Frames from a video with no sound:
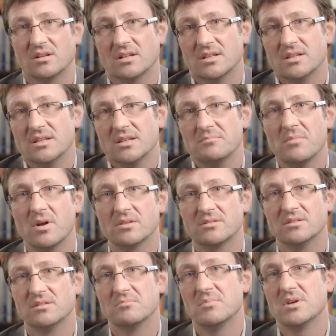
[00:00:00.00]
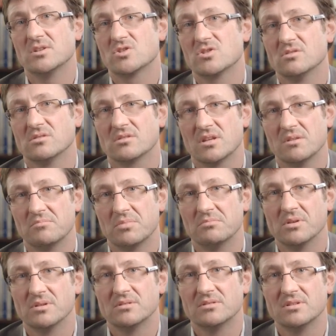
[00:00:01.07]
clear multidimensional
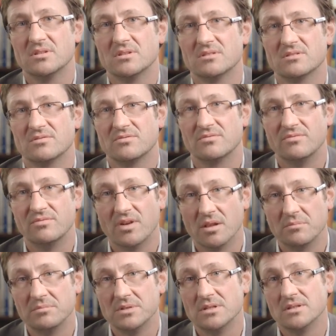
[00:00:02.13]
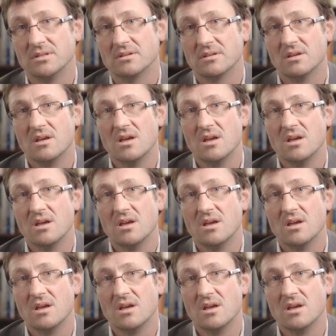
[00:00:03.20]
capabilities of well-being,